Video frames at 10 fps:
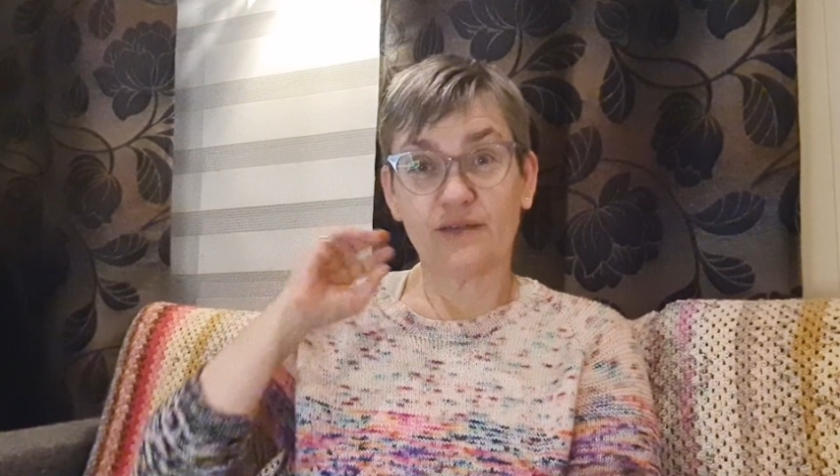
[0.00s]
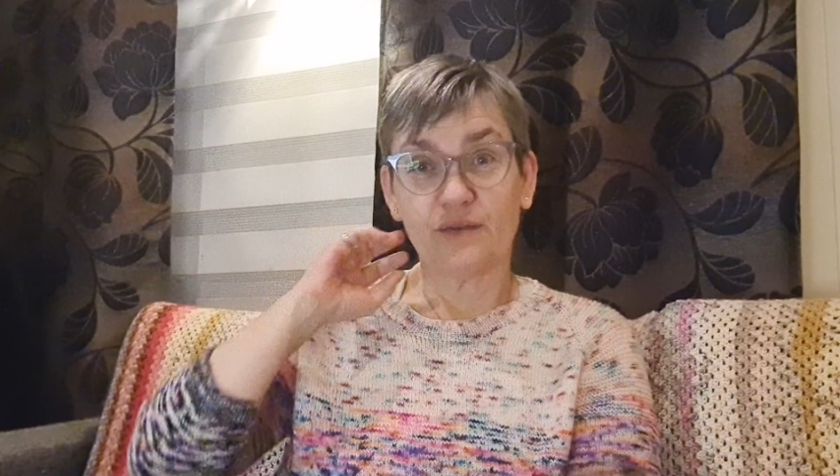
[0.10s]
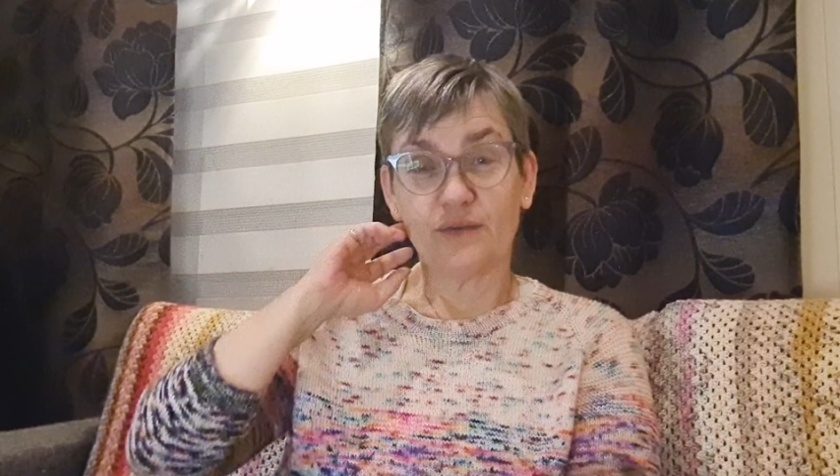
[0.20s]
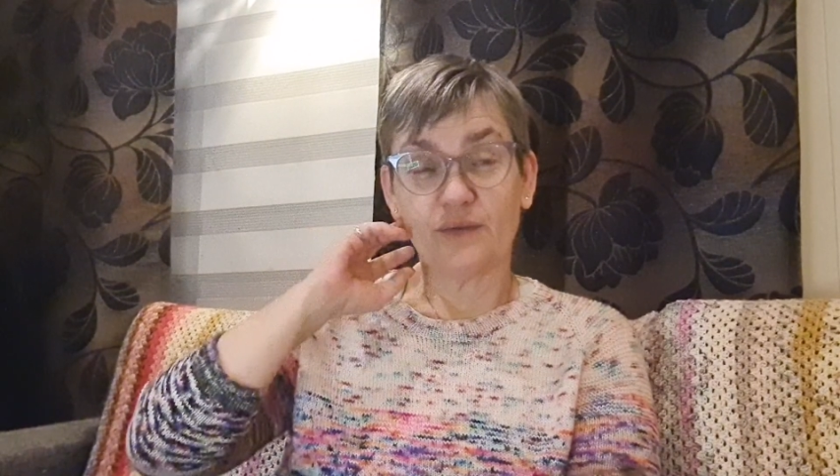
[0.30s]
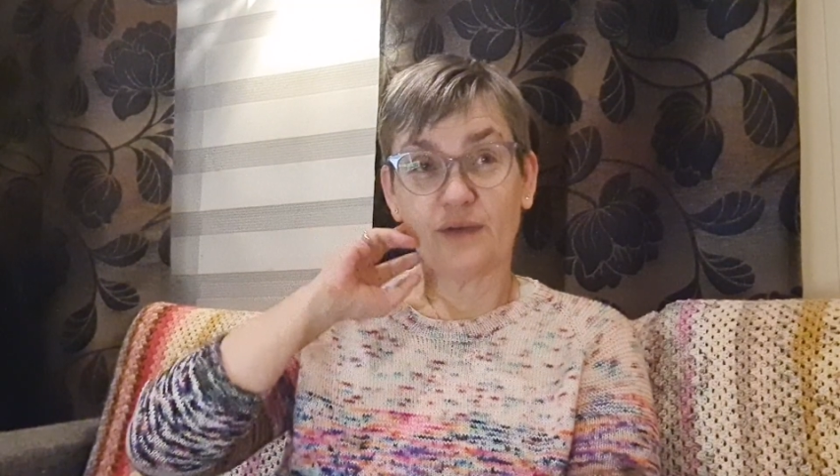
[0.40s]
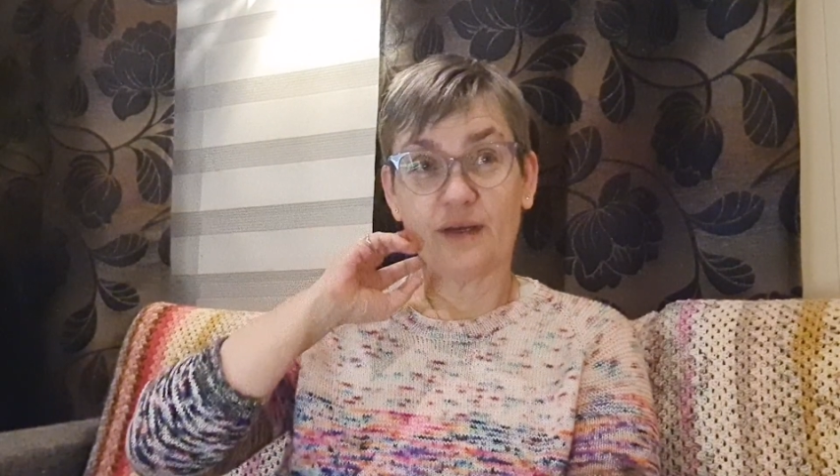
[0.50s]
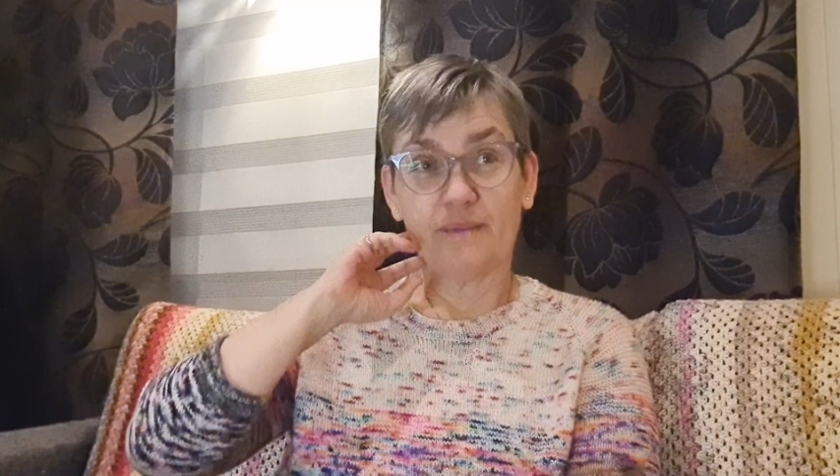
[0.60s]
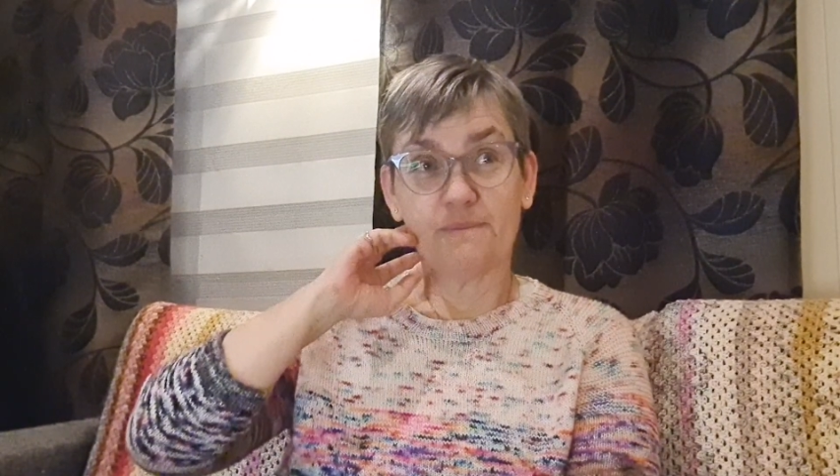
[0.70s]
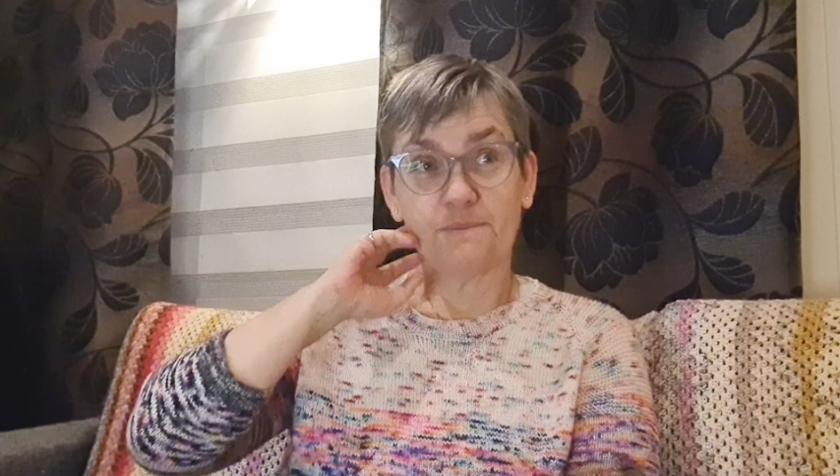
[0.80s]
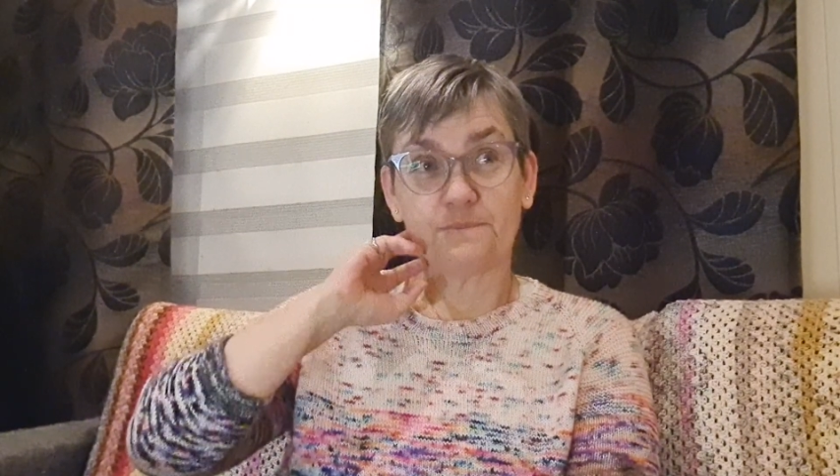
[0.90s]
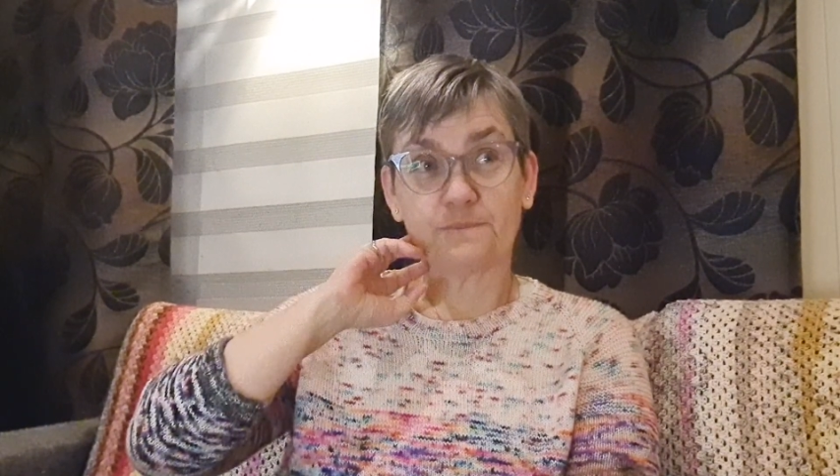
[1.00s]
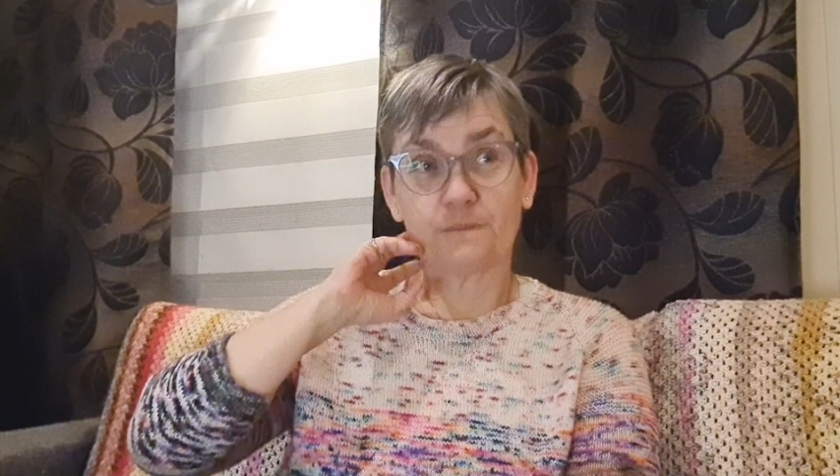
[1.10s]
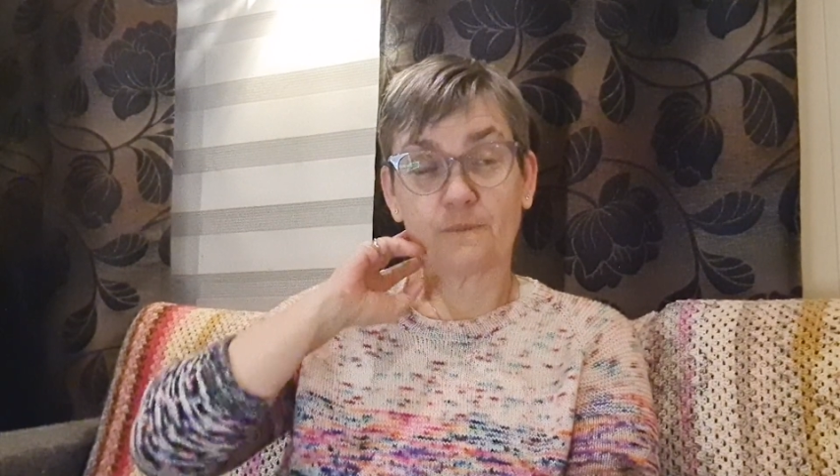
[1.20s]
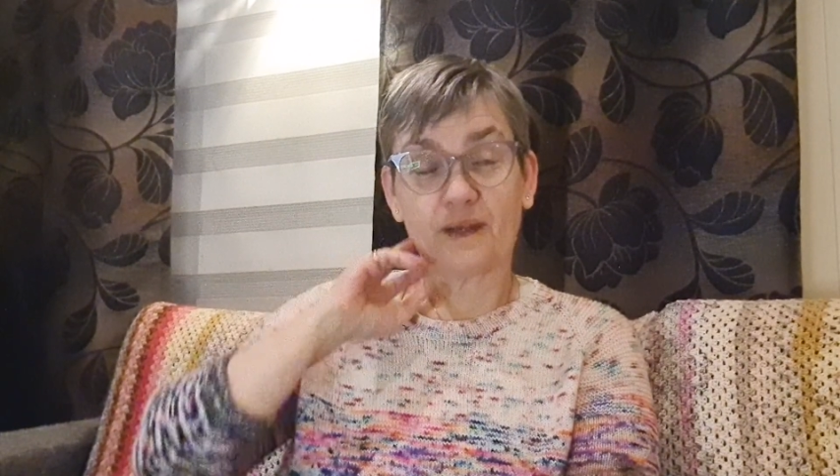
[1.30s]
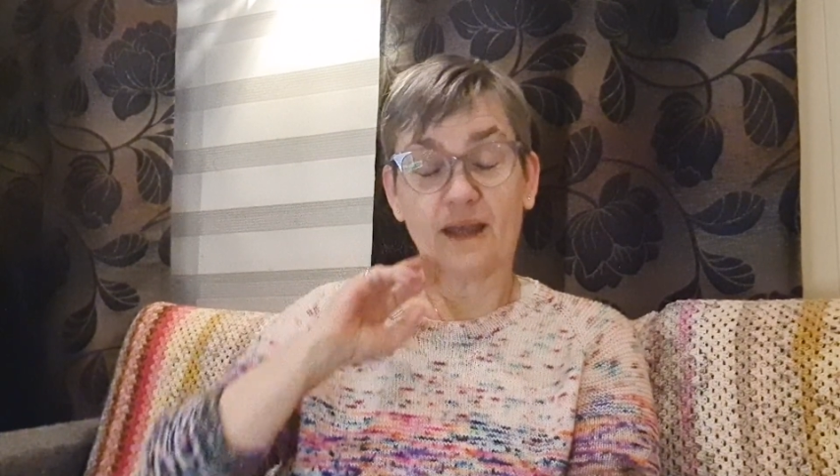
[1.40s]
to
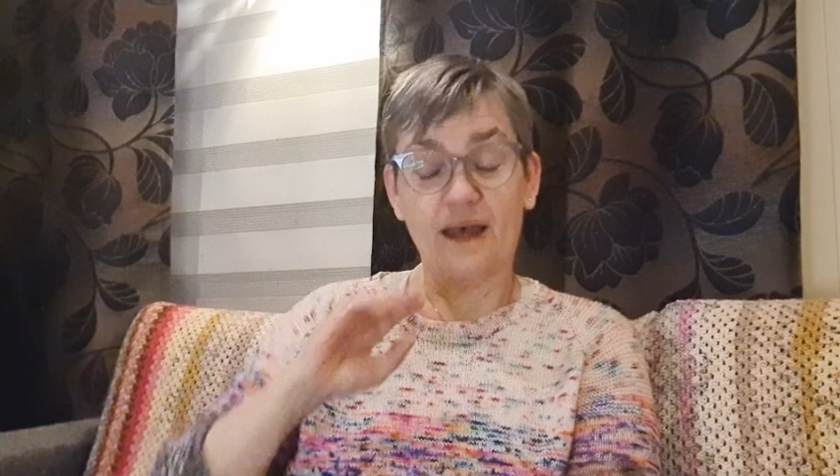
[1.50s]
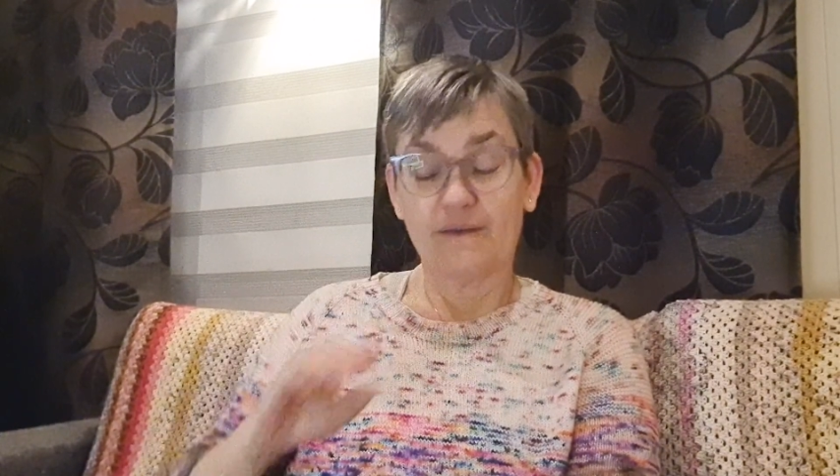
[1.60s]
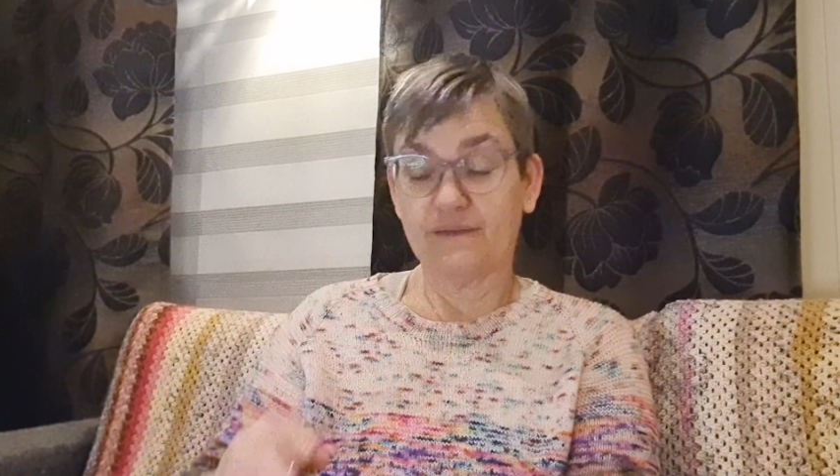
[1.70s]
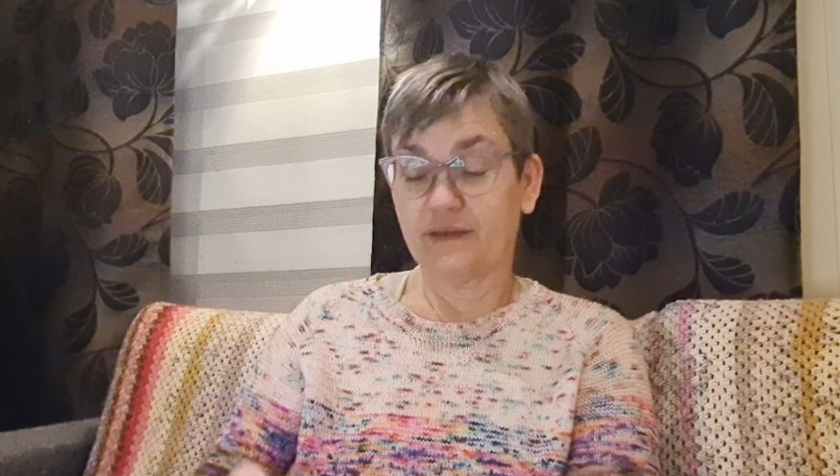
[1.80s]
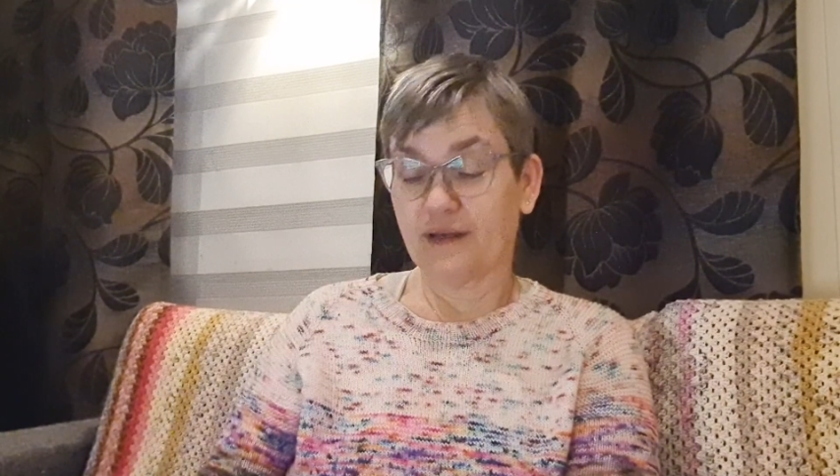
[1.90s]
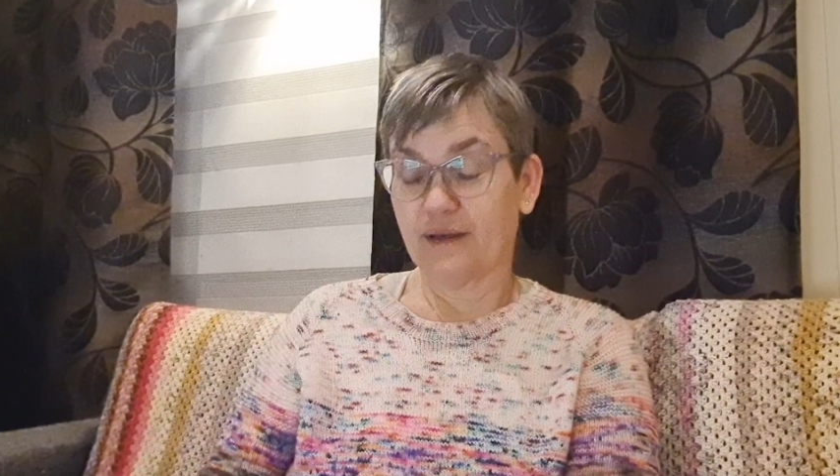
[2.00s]
have